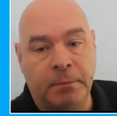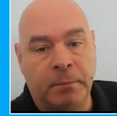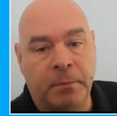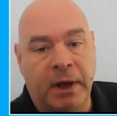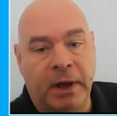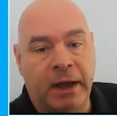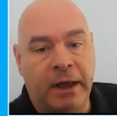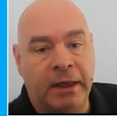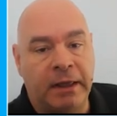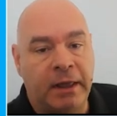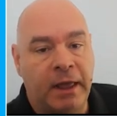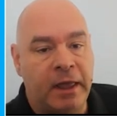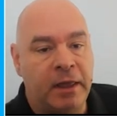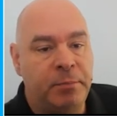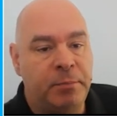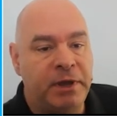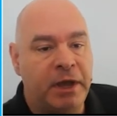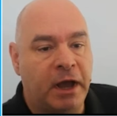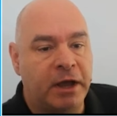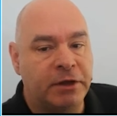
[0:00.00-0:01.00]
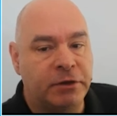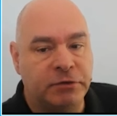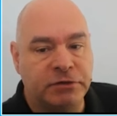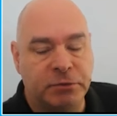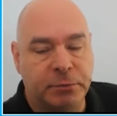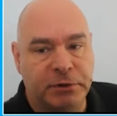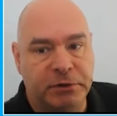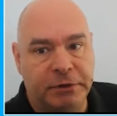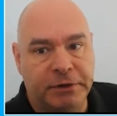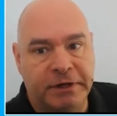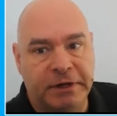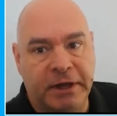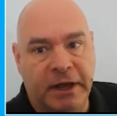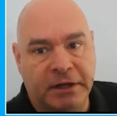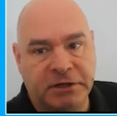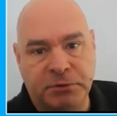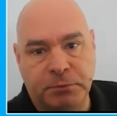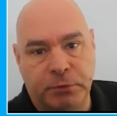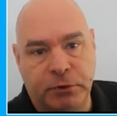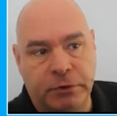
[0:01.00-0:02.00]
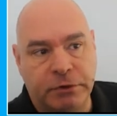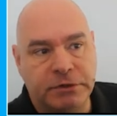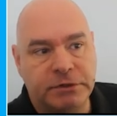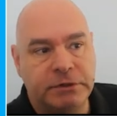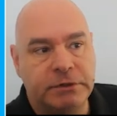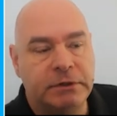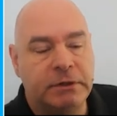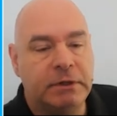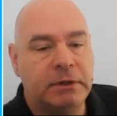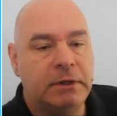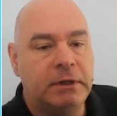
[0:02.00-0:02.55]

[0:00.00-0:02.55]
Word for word: by API usability experts.